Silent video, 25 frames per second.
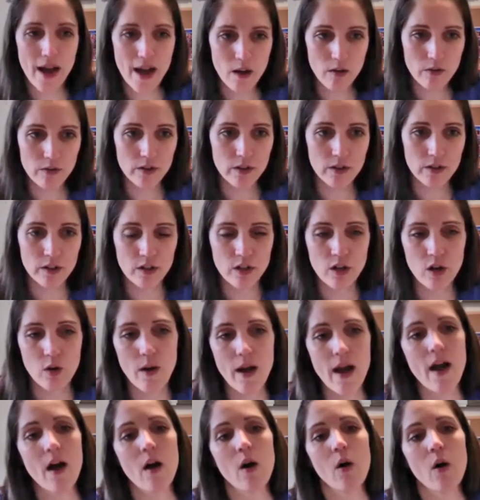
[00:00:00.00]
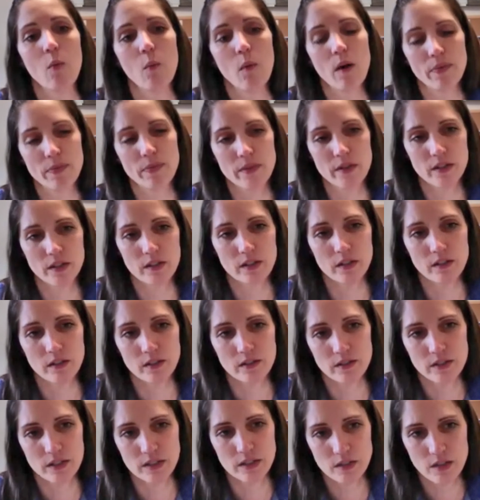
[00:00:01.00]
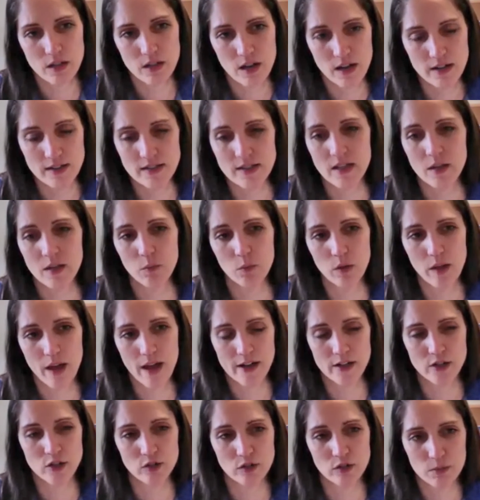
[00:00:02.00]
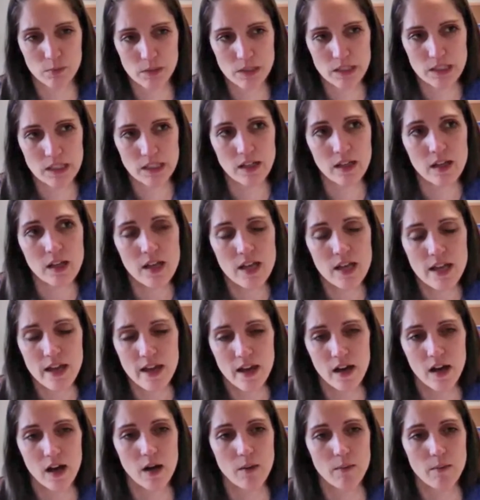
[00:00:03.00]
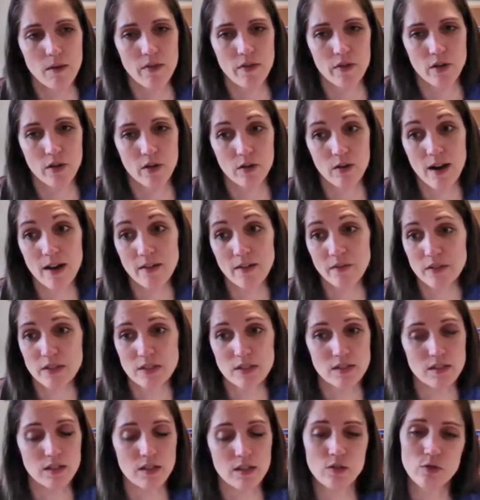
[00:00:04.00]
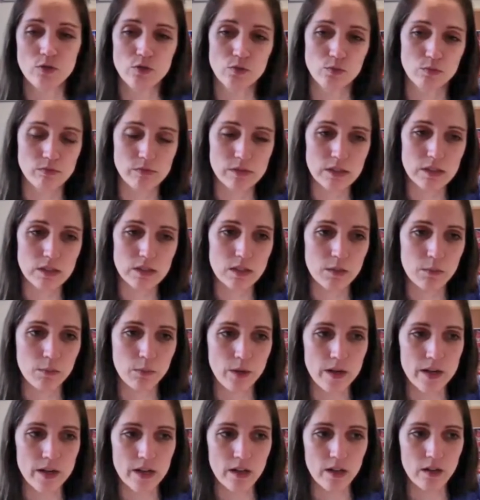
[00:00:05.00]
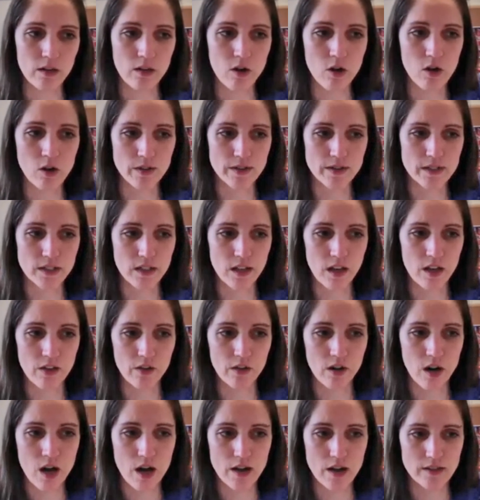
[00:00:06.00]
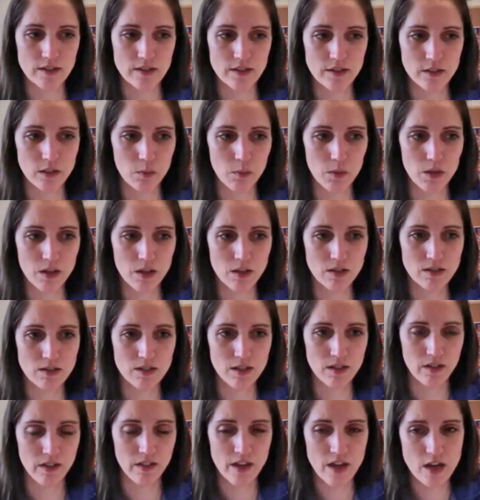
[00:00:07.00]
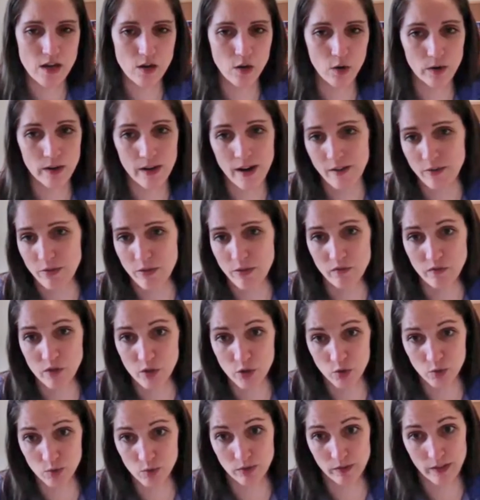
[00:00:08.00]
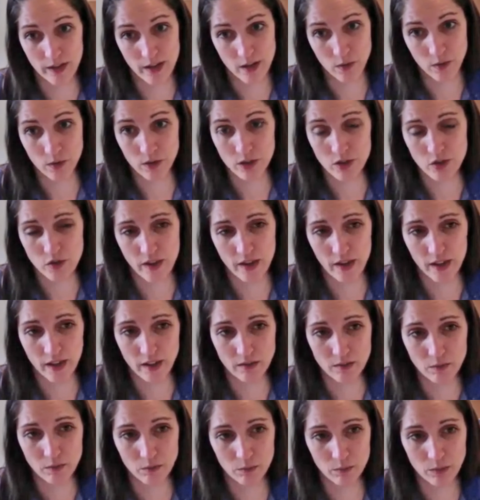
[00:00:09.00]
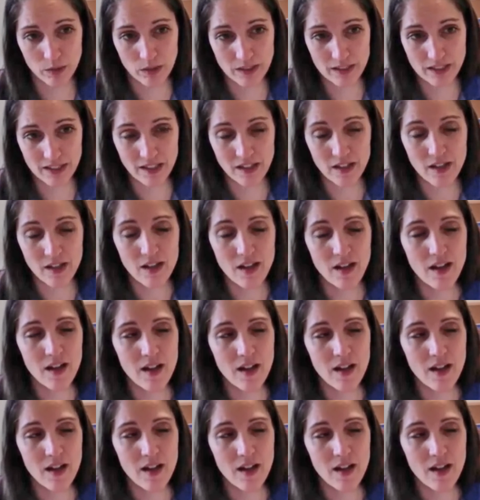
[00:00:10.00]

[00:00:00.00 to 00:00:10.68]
how they're going to go out, what the content will actually be. And then our graphic designers really bring it all together, honestly, because they create the visual language that really